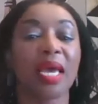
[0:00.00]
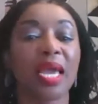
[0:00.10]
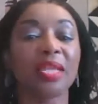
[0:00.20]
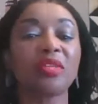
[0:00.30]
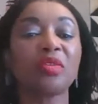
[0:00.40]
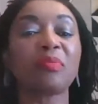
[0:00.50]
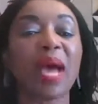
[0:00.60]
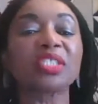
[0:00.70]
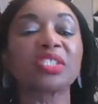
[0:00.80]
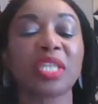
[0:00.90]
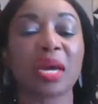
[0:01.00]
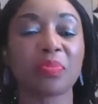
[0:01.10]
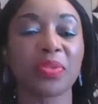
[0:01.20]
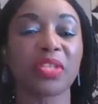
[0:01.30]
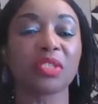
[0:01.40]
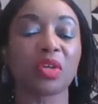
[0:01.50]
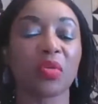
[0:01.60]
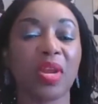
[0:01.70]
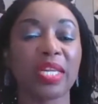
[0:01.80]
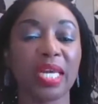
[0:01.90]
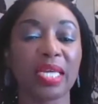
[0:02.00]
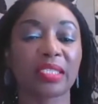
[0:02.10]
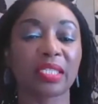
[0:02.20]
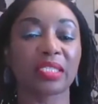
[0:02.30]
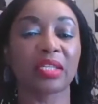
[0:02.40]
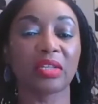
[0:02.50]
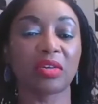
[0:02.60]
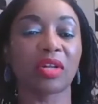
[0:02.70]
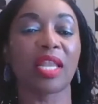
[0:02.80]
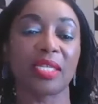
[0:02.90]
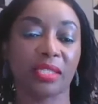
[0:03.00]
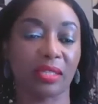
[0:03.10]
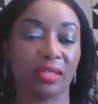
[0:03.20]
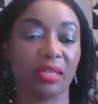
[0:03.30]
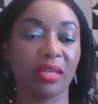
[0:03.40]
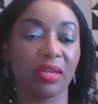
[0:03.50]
and you mash it up with things already existing in your closet. Right.